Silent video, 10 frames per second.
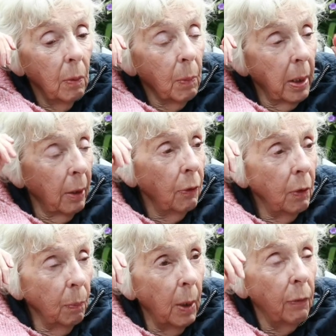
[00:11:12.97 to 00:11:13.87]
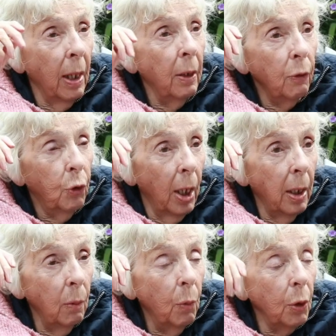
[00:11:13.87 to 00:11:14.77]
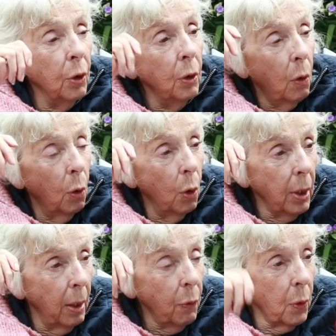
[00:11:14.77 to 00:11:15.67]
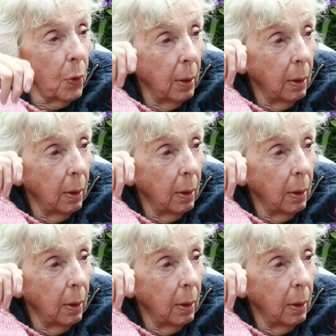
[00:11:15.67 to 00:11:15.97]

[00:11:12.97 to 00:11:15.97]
My grandaunt Jane worked in the courthouse